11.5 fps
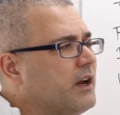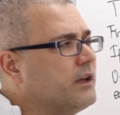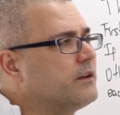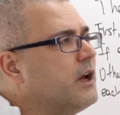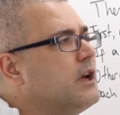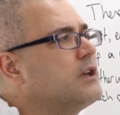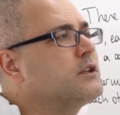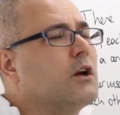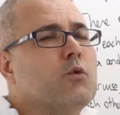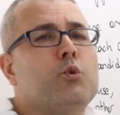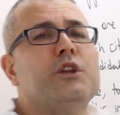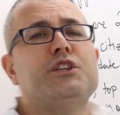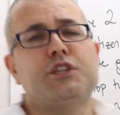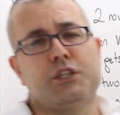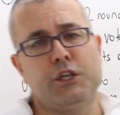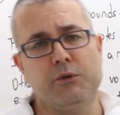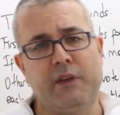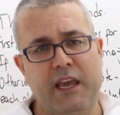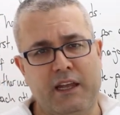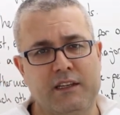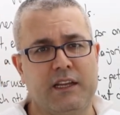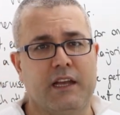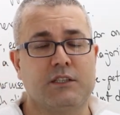round. So which two
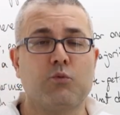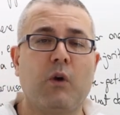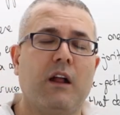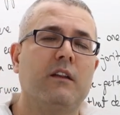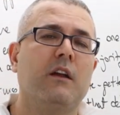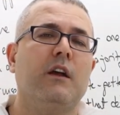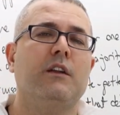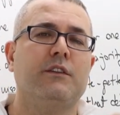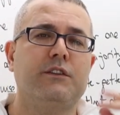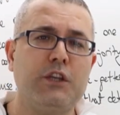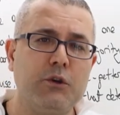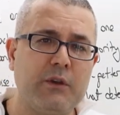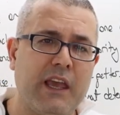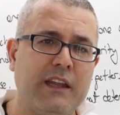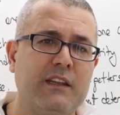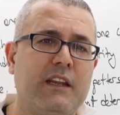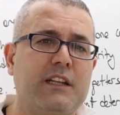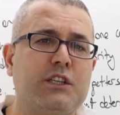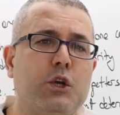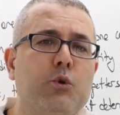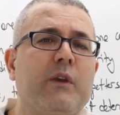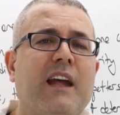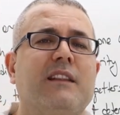candidates? Well, the two candidates
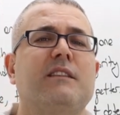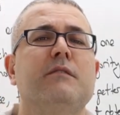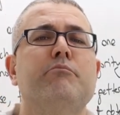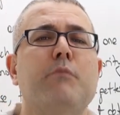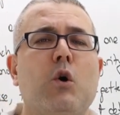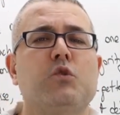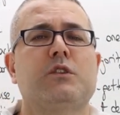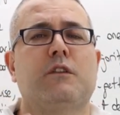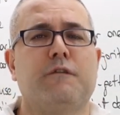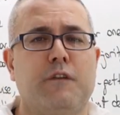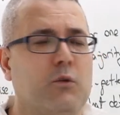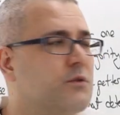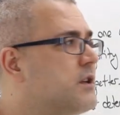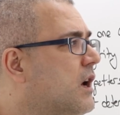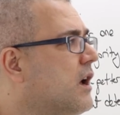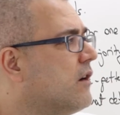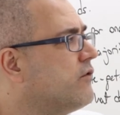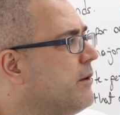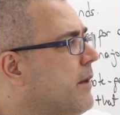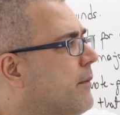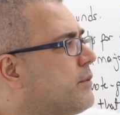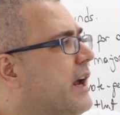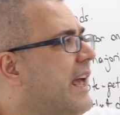who get the most votes.
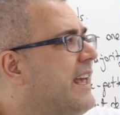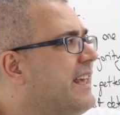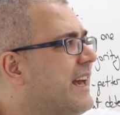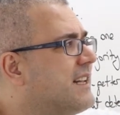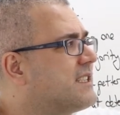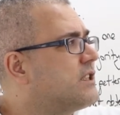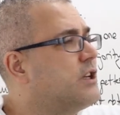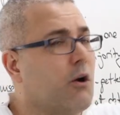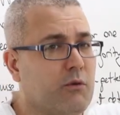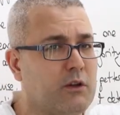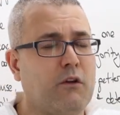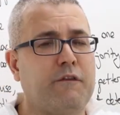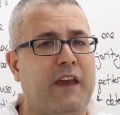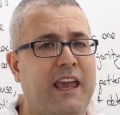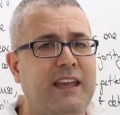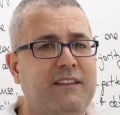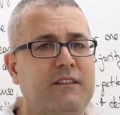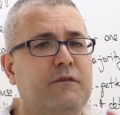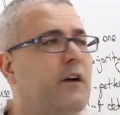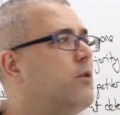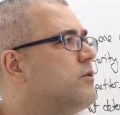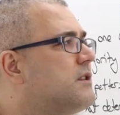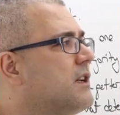Remember, A gets total of eight
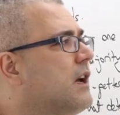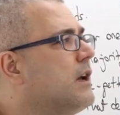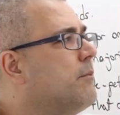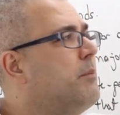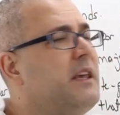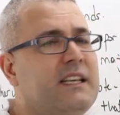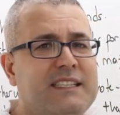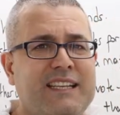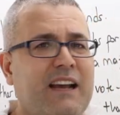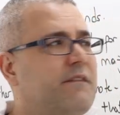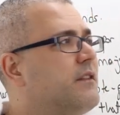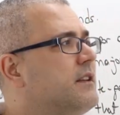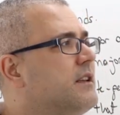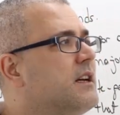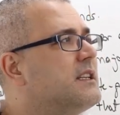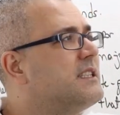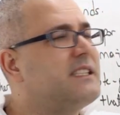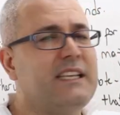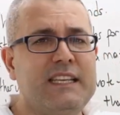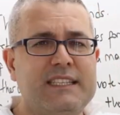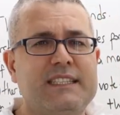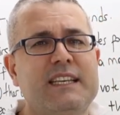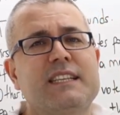votes, B seven,
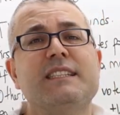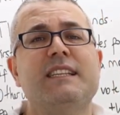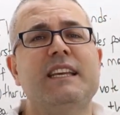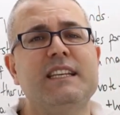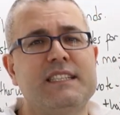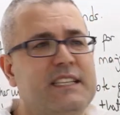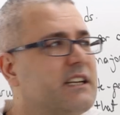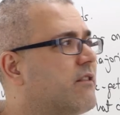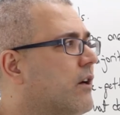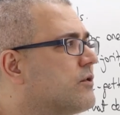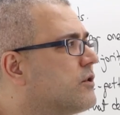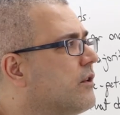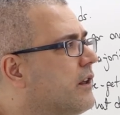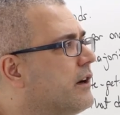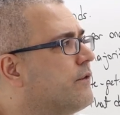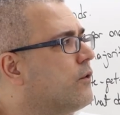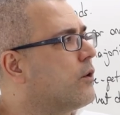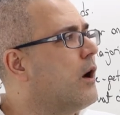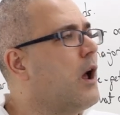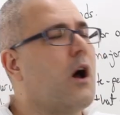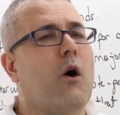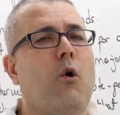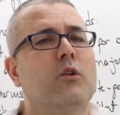C six, D zero. So therefore,
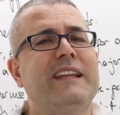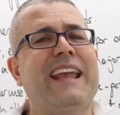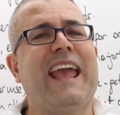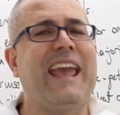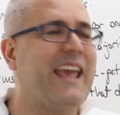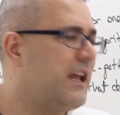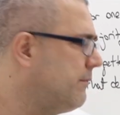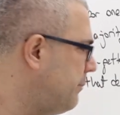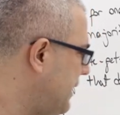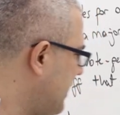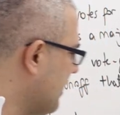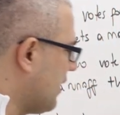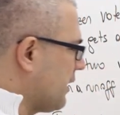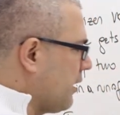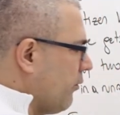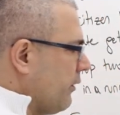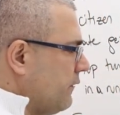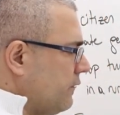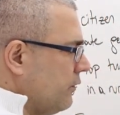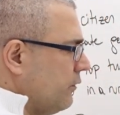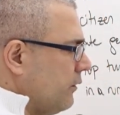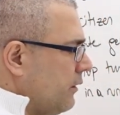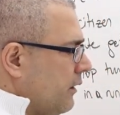only A and B are going
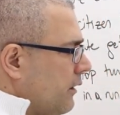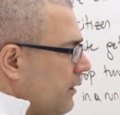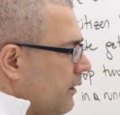to